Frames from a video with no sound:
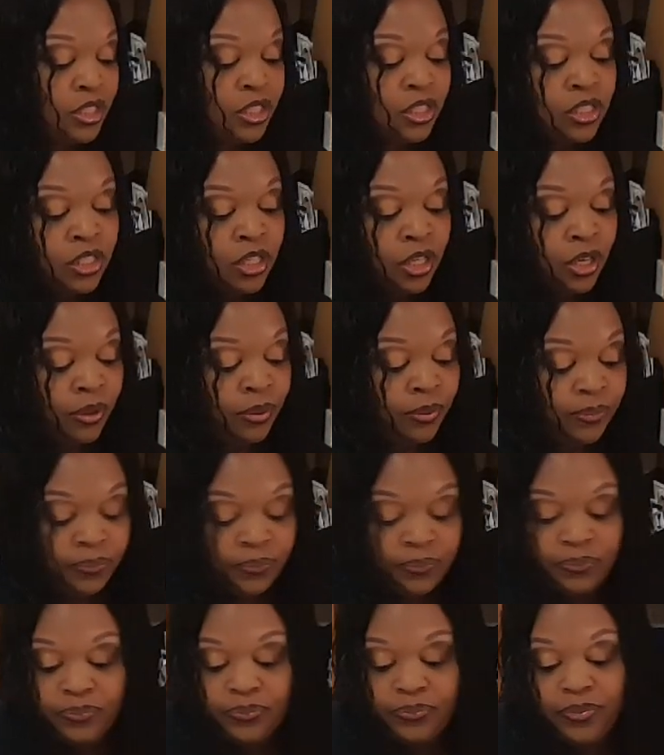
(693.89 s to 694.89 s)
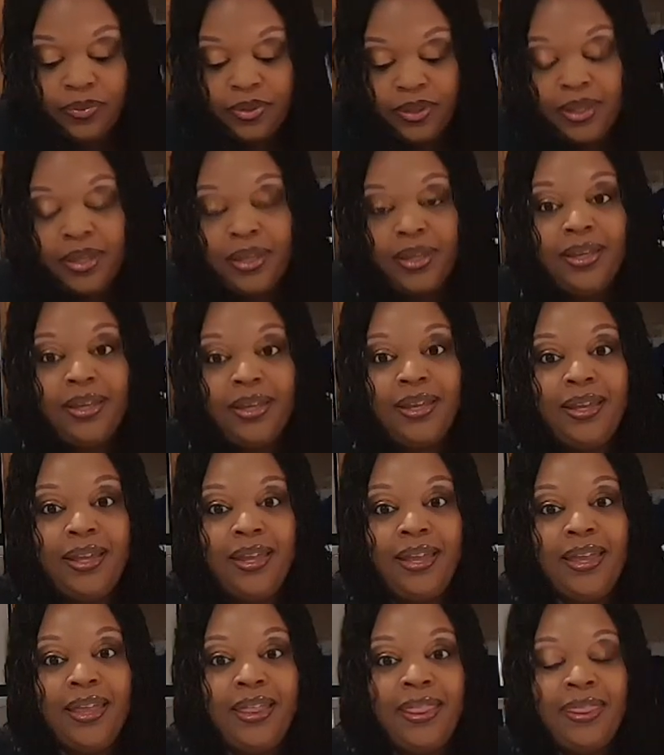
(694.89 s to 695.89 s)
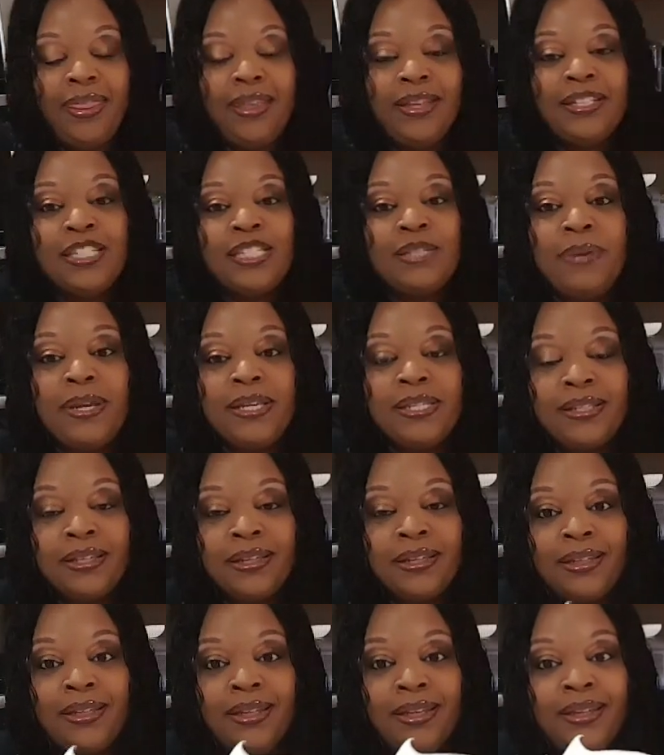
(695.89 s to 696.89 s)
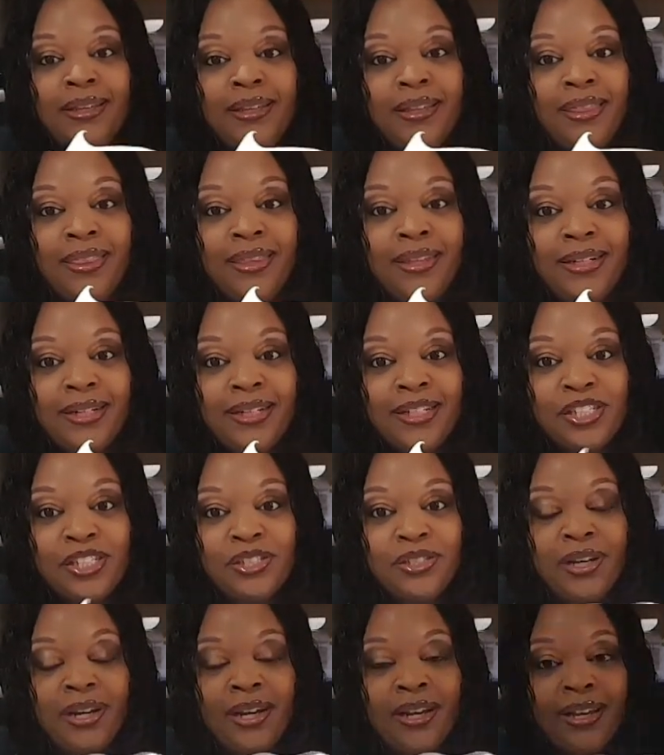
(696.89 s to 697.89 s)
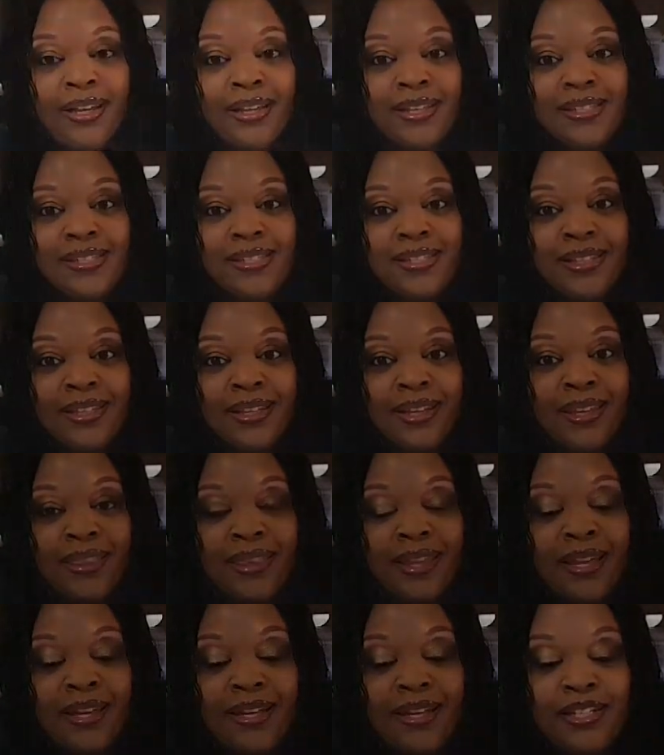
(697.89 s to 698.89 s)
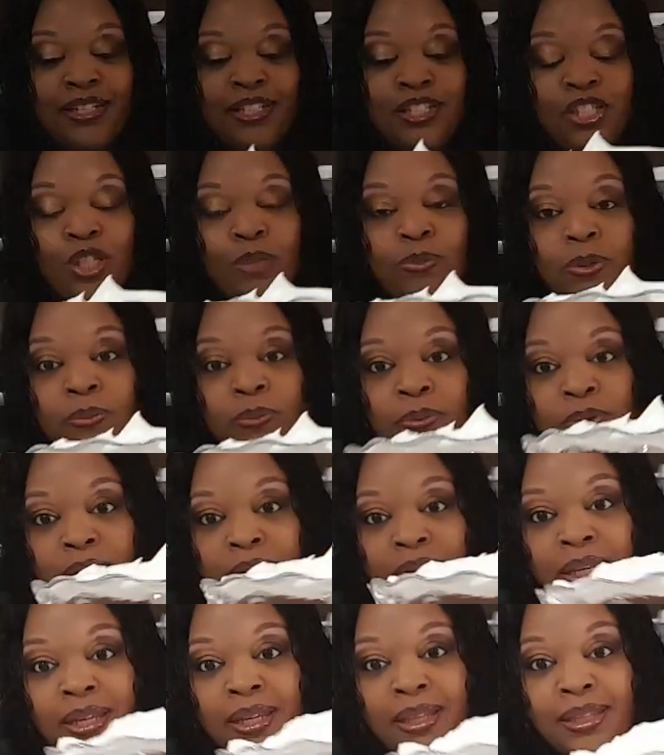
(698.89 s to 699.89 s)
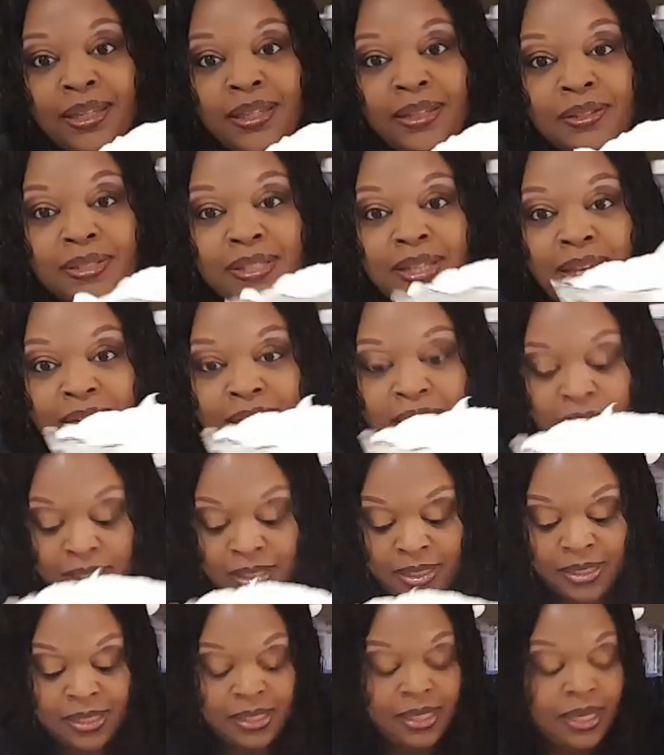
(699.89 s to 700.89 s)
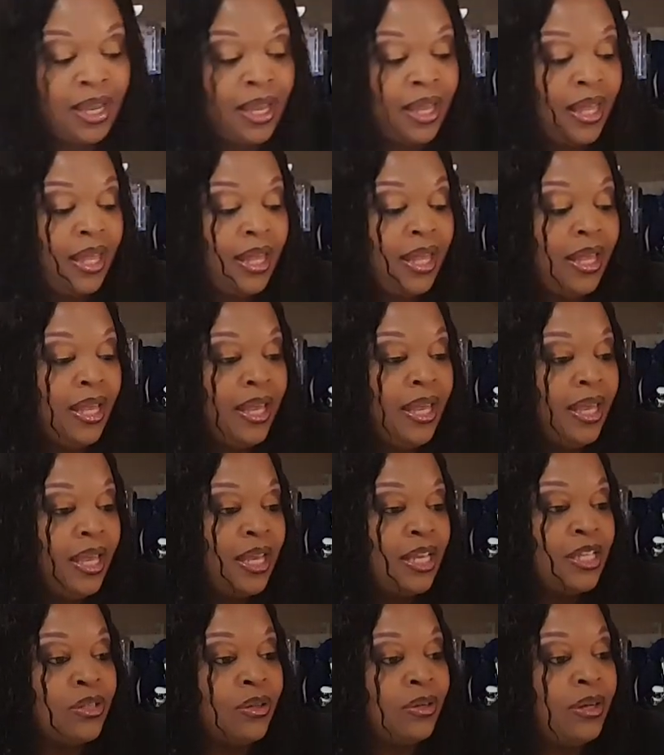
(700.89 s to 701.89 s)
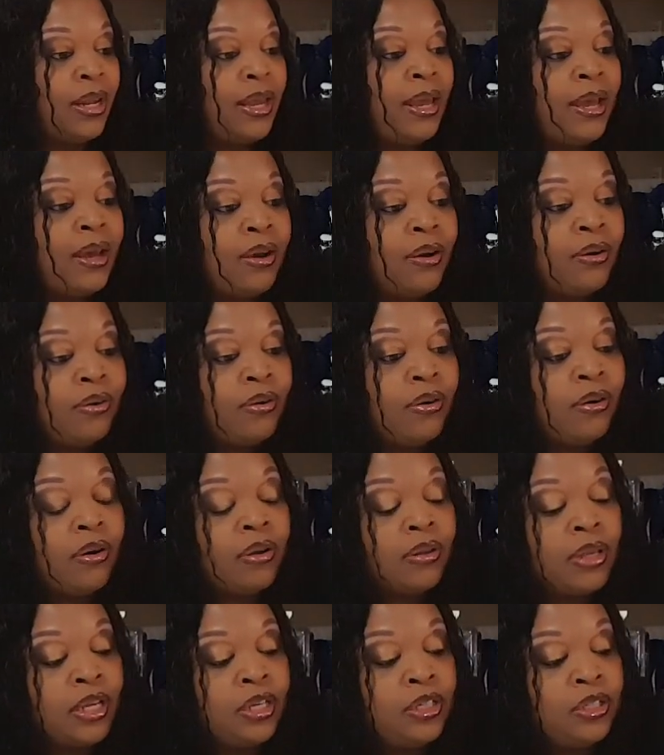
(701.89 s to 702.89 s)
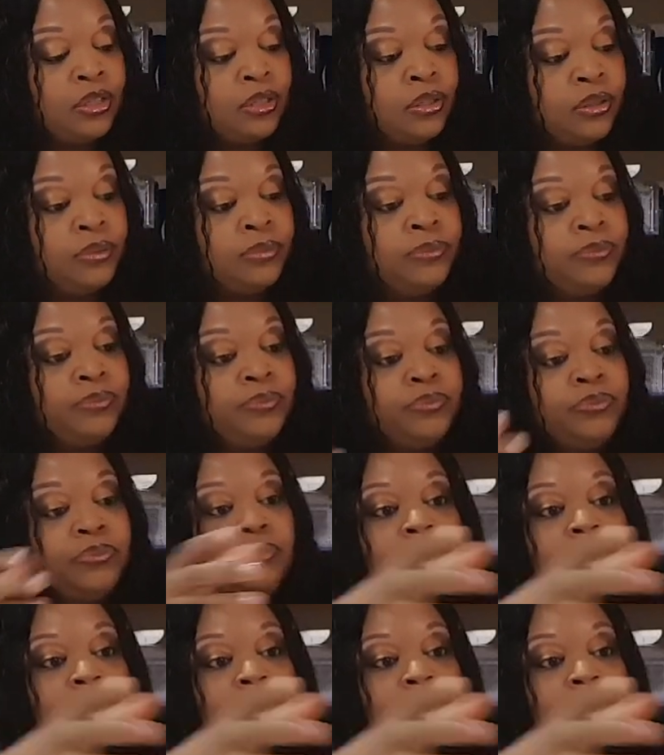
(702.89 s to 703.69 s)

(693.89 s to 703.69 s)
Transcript: so this is basically the dish, you guys. Look at that, super pretty. Look at those edges. And so now all I do